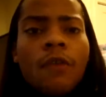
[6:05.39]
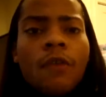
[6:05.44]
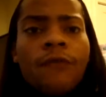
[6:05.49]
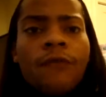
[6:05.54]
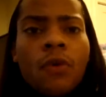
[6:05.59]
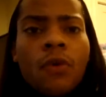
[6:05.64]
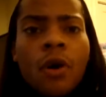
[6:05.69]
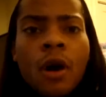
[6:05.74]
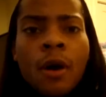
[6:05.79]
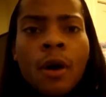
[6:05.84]

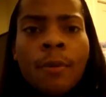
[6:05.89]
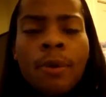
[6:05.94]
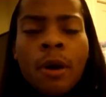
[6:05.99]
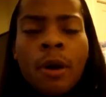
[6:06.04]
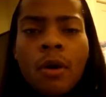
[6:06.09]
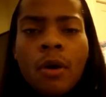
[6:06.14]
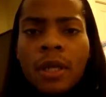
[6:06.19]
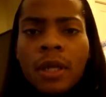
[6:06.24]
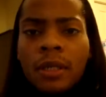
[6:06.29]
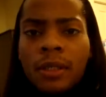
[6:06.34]
For
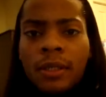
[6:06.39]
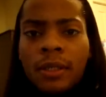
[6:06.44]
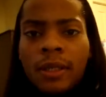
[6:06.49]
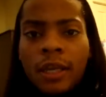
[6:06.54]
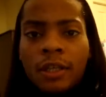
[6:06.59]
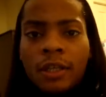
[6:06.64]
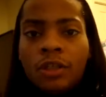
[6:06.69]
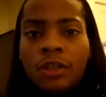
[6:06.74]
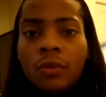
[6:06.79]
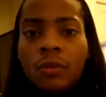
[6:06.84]
opponents
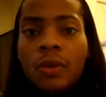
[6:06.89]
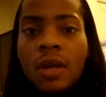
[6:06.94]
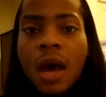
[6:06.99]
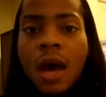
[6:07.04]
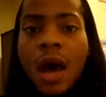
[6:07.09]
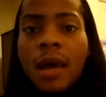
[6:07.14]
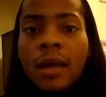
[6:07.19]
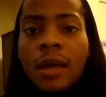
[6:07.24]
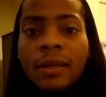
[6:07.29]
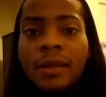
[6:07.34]
that you
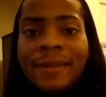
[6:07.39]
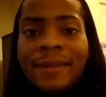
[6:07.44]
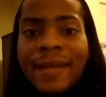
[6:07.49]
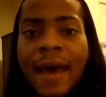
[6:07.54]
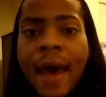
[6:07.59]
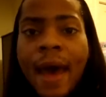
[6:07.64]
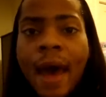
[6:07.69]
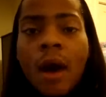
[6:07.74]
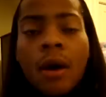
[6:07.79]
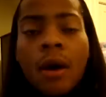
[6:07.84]
knock
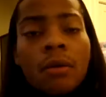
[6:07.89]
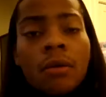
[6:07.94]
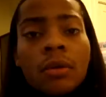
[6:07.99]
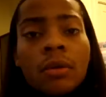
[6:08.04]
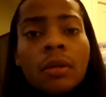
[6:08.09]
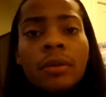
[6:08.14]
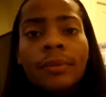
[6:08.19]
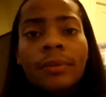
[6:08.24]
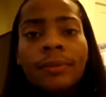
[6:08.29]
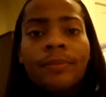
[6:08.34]

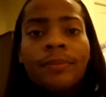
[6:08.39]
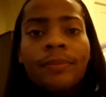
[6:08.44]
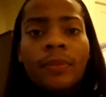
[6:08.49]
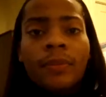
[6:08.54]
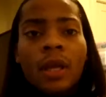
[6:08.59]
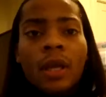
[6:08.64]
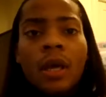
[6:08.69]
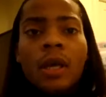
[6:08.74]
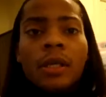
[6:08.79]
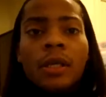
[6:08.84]
down,
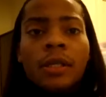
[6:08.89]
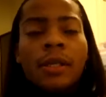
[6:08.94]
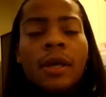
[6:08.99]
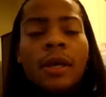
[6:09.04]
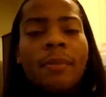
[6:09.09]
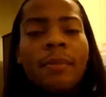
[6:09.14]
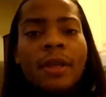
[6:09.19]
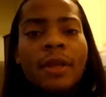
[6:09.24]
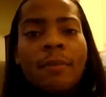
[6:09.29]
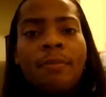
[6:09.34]

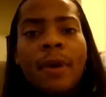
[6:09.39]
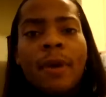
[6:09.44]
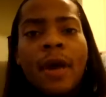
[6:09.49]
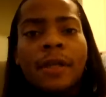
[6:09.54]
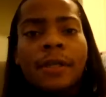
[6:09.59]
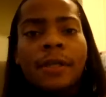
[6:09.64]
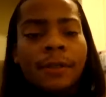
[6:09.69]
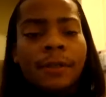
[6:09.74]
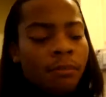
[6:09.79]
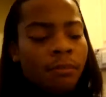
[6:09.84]
some of the
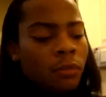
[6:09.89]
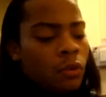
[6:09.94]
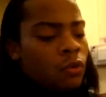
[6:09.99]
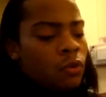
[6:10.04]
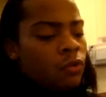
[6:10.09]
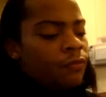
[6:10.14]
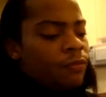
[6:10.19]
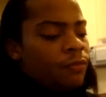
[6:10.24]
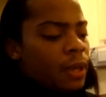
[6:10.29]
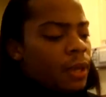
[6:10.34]
best
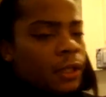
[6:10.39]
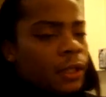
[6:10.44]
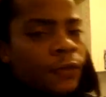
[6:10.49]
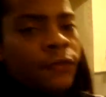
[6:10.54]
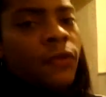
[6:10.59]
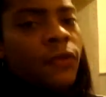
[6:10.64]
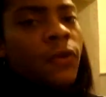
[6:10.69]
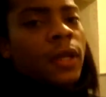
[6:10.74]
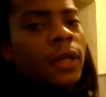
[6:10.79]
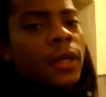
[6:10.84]

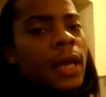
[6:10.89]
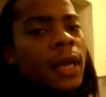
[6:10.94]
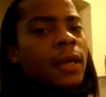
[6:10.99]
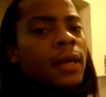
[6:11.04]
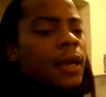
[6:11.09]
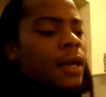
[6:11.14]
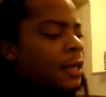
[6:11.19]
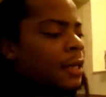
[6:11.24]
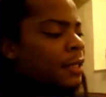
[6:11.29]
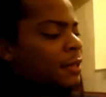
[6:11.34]
movements for
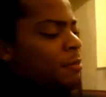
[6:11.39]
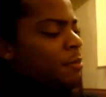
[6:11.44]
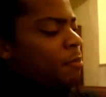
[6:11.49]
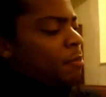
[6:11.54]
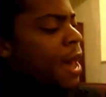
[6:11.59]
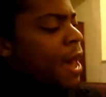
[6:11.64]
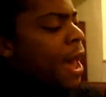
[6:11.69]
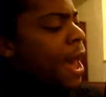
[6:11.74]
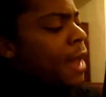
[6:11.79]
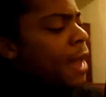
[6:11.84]
Elena is
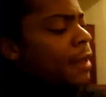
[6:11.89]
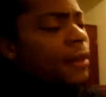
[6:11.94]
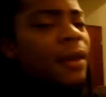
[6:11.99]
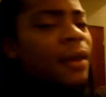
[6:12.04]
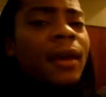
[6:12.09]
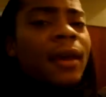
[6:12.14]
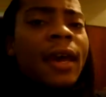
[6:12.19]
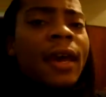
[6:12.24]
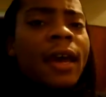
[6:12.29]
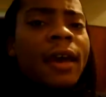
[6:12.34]
back
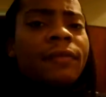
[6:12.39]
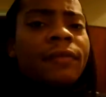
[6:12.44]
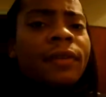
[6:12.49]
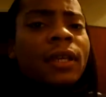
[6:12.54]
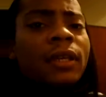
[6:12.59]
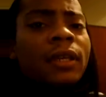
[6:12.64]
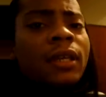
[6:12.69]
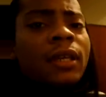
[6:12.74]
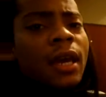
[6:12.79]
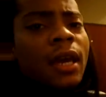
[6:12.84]

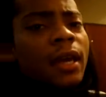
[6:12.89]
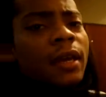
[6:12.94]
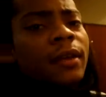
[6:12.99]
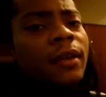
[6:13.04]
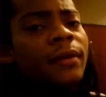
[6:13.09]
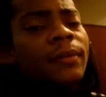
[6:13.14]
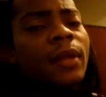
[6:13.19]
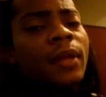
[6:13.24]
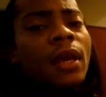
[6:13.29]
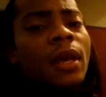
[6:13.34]
heavy
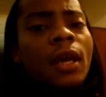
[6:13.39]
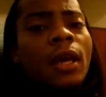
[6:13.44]
kick.